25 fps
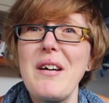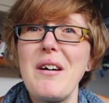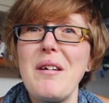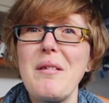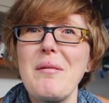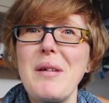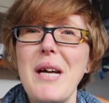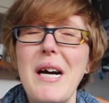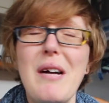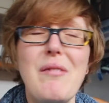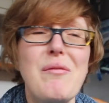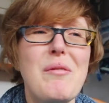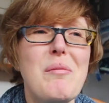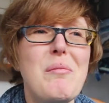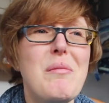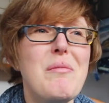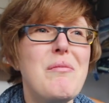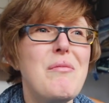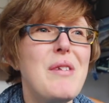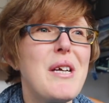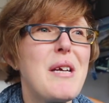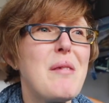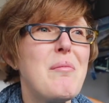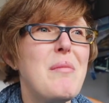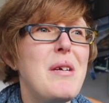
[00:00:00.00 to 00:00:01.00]
I can't
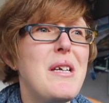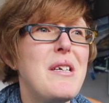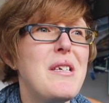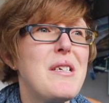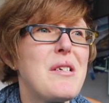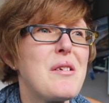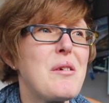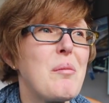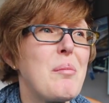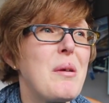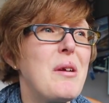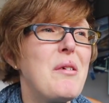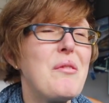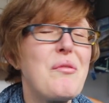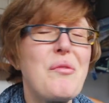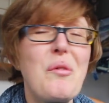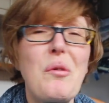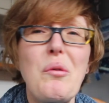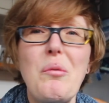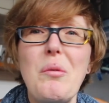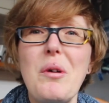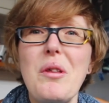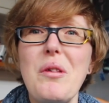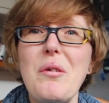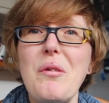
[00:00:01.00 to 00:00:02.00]
recommend stopping a
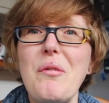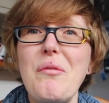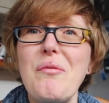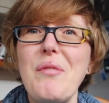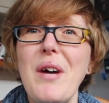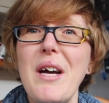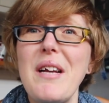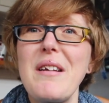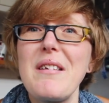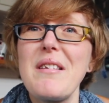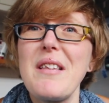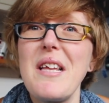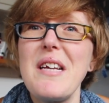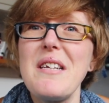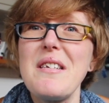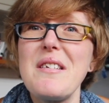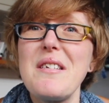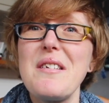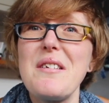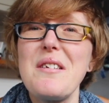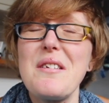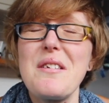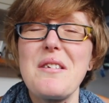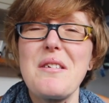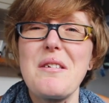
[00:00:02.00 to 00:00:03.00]
fall with your face.
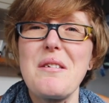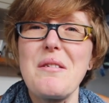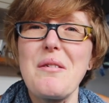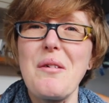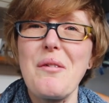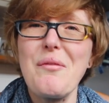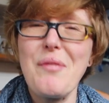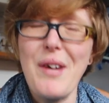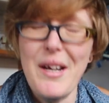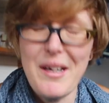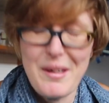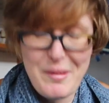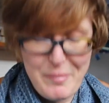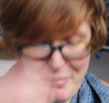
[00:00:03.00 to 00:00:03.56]
That's just not fun.